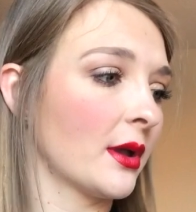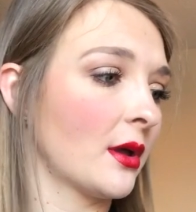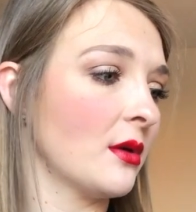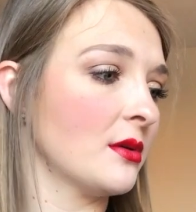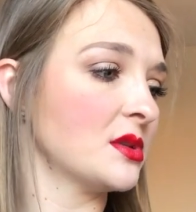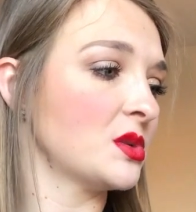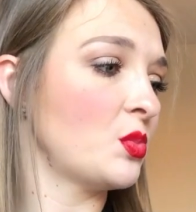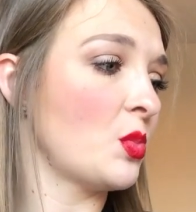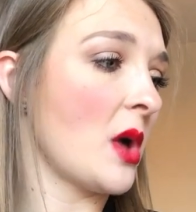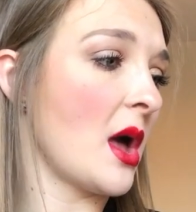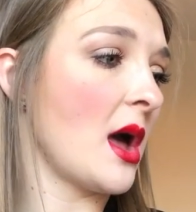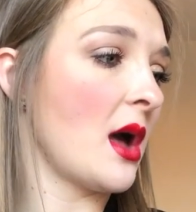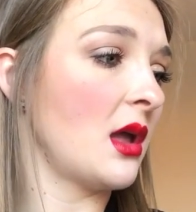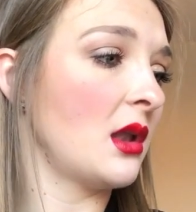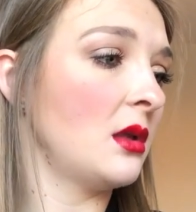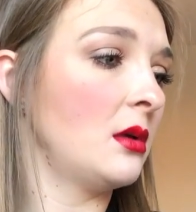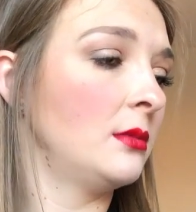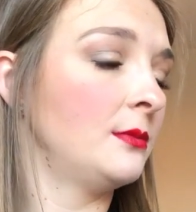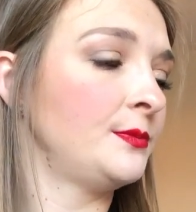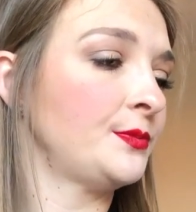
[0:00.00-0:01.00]
it goes
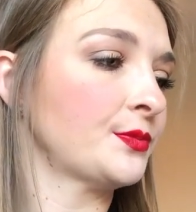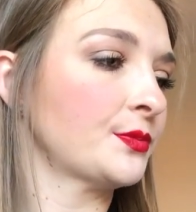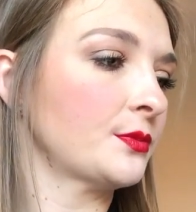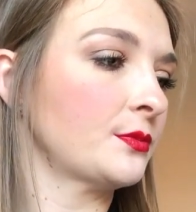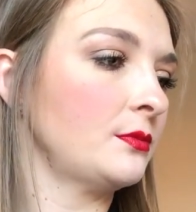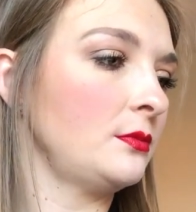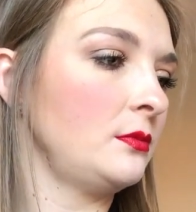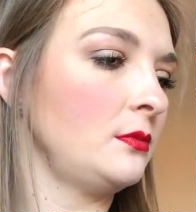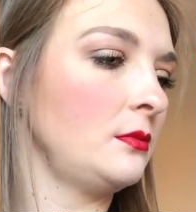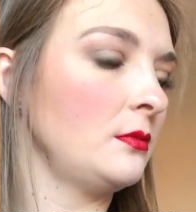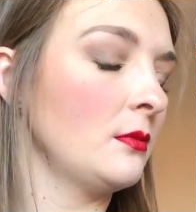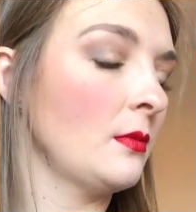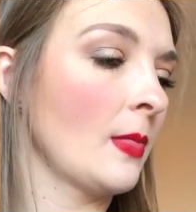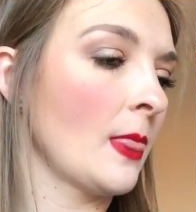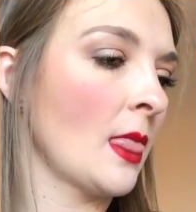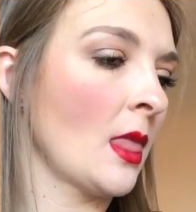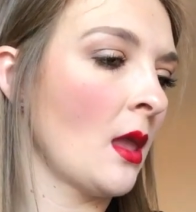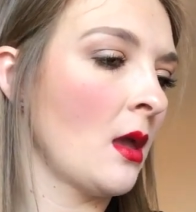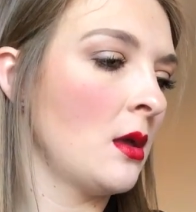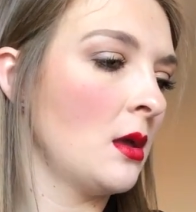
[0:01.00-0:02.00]
bad.
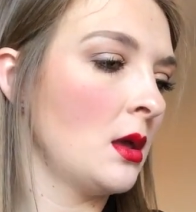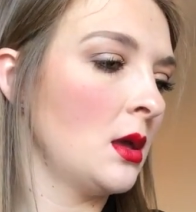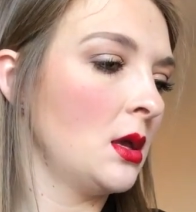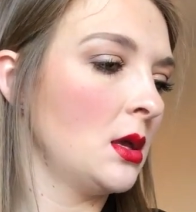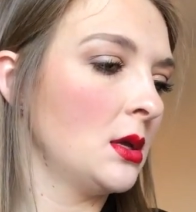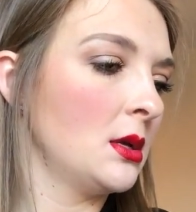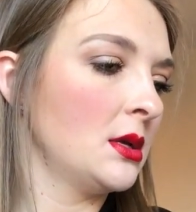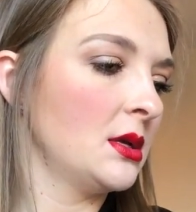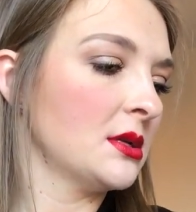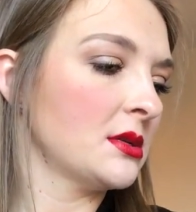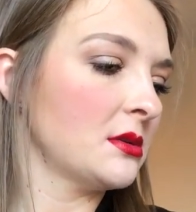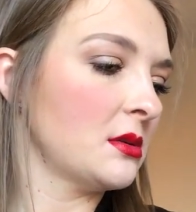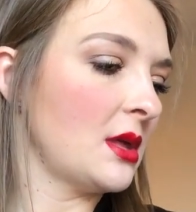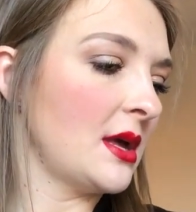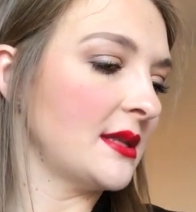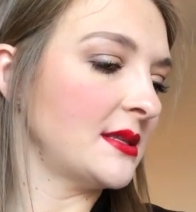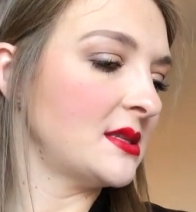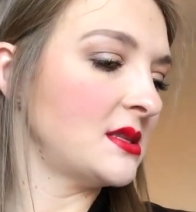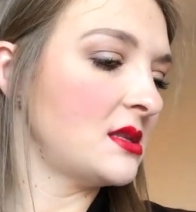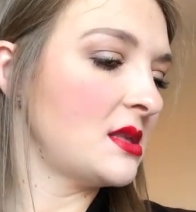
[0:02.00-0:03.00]
So
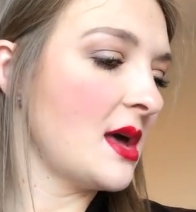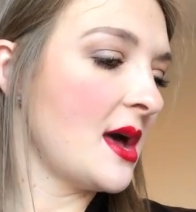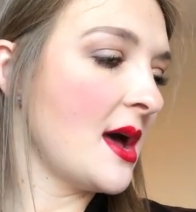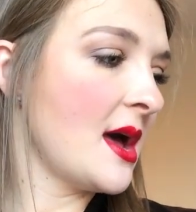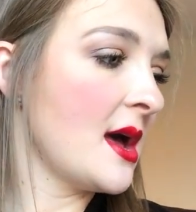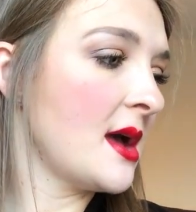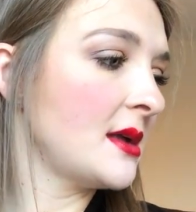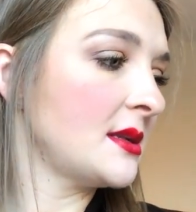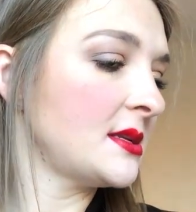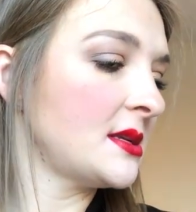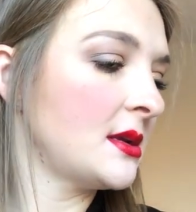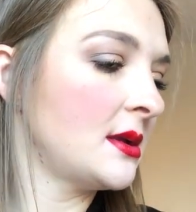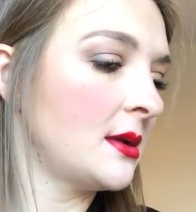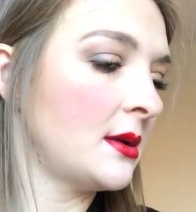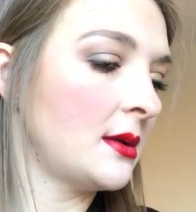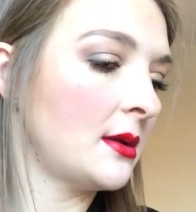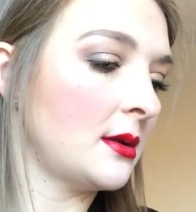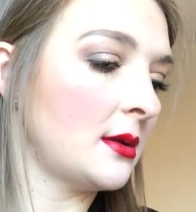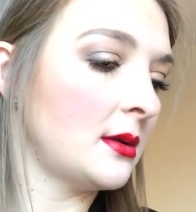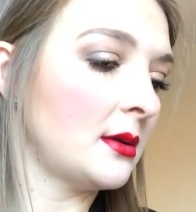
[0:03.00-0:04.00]
that's that.
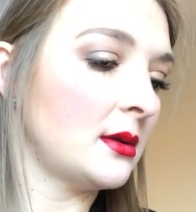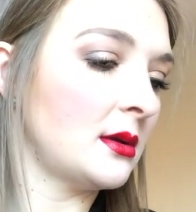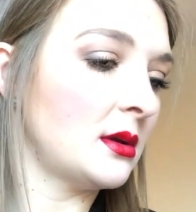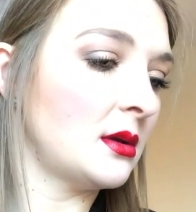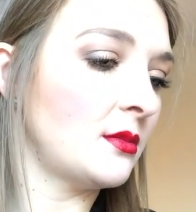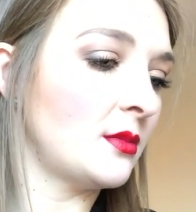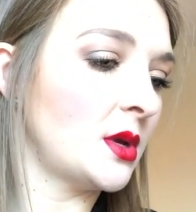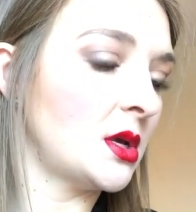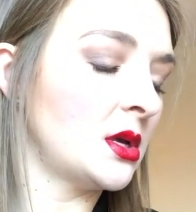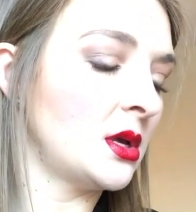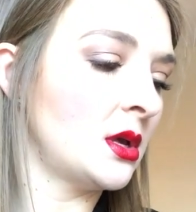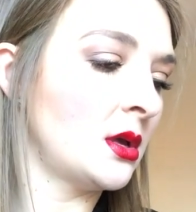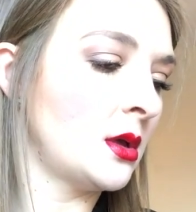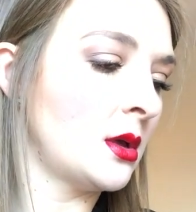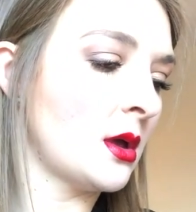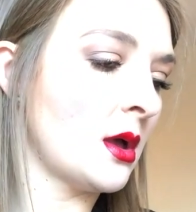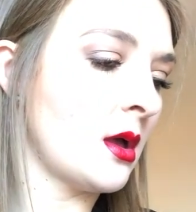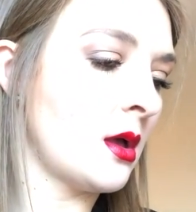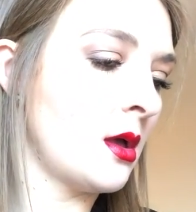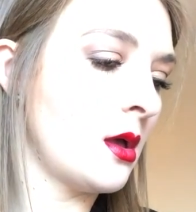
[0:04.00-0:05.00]
I've
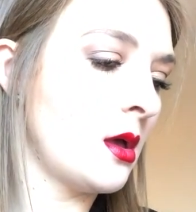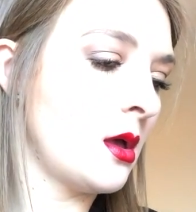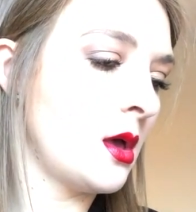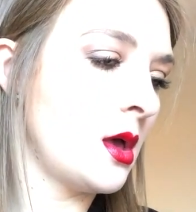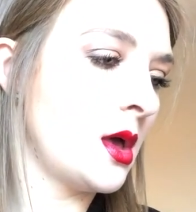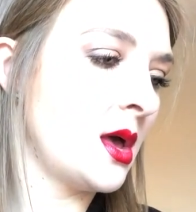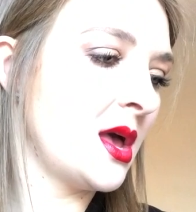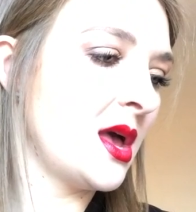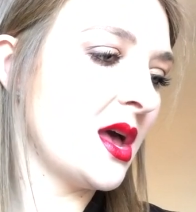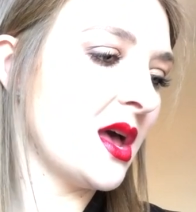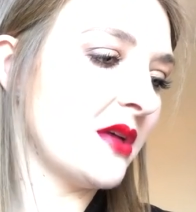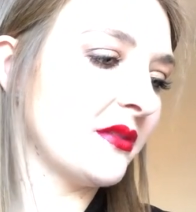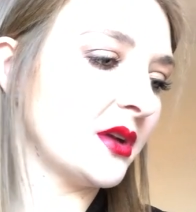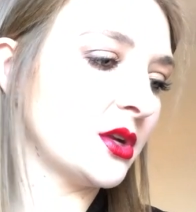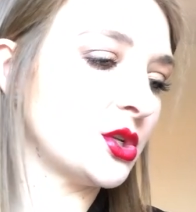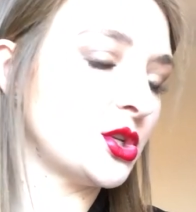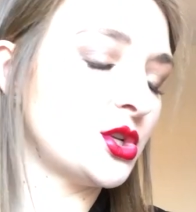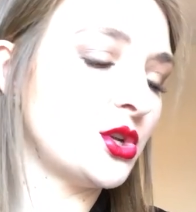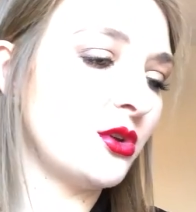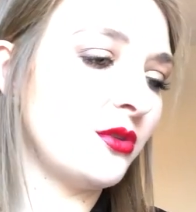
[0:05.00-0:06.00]

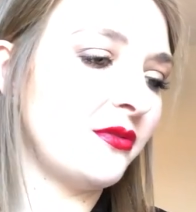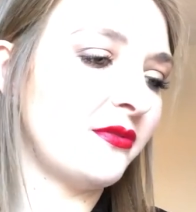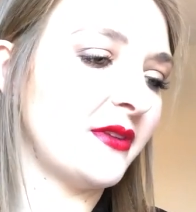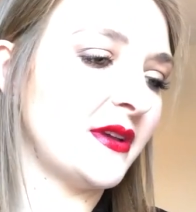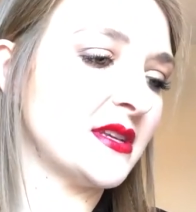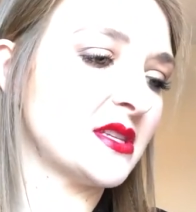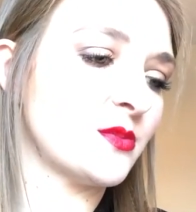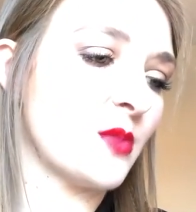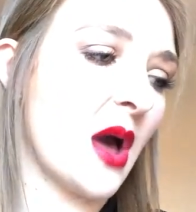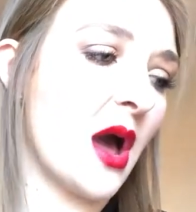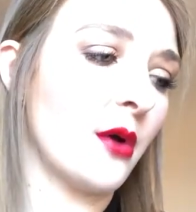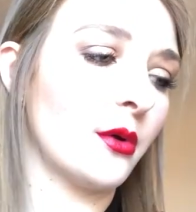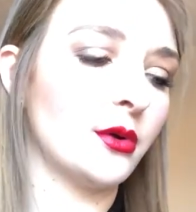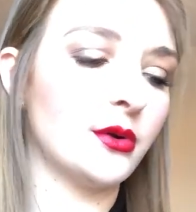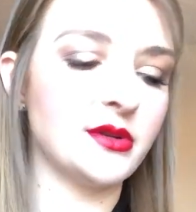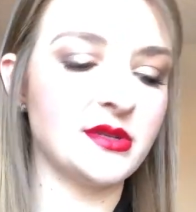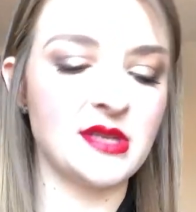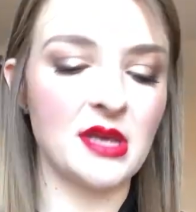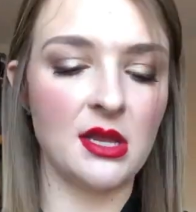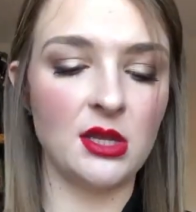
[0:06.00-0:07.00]
got 2 face
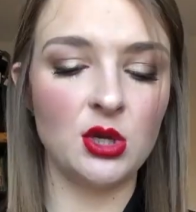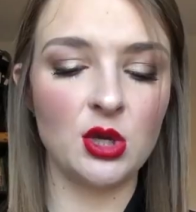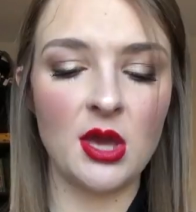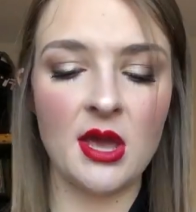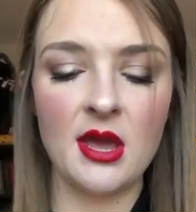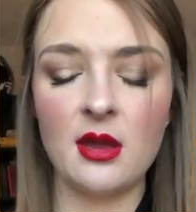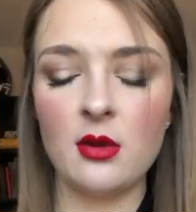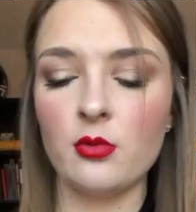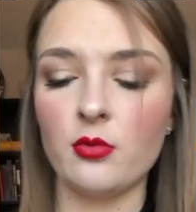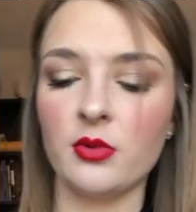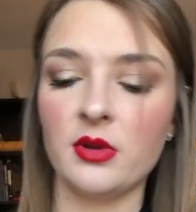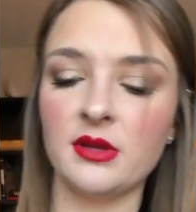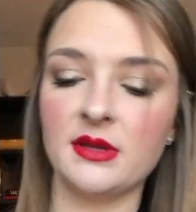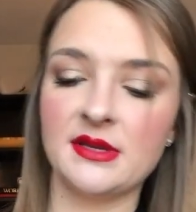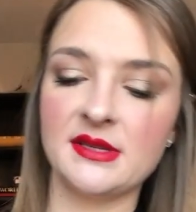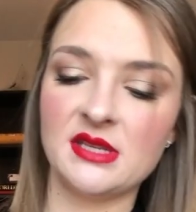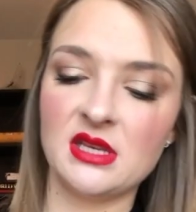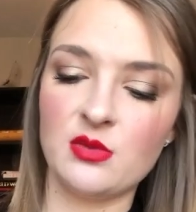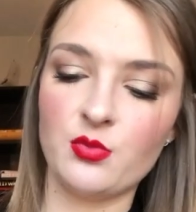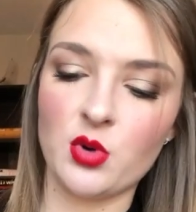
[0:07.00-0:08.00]
powders and you can't
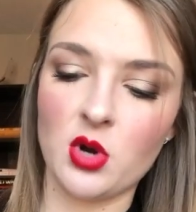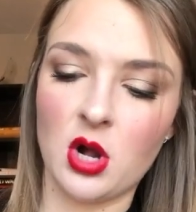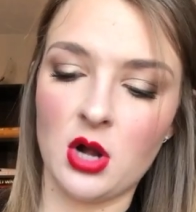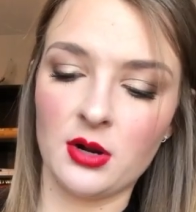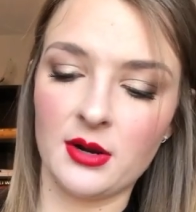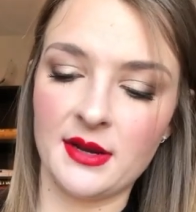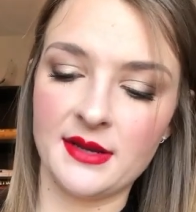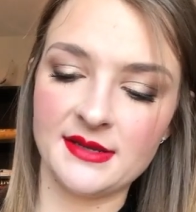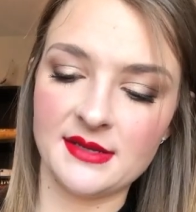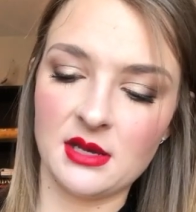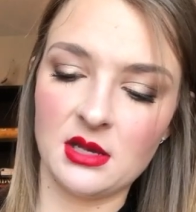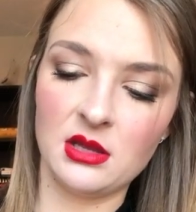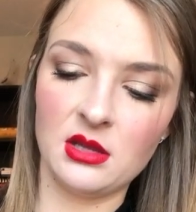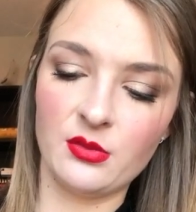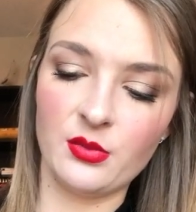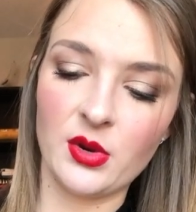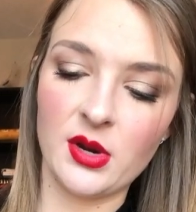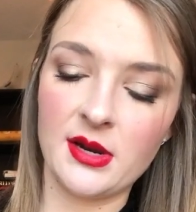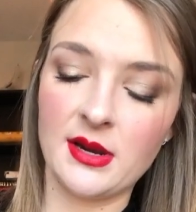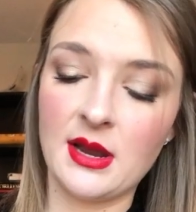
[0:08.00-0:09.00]
really see progress on
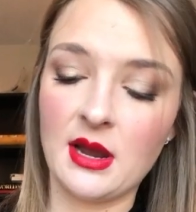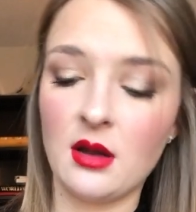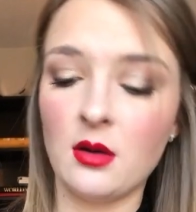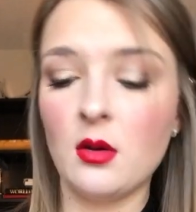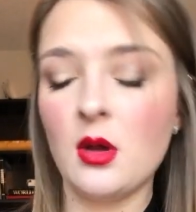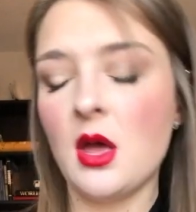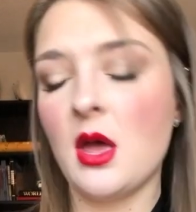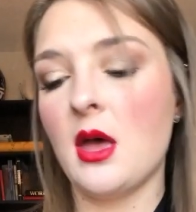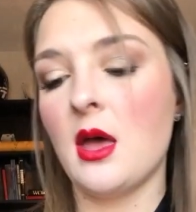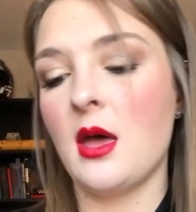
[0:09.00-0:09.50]
them right now.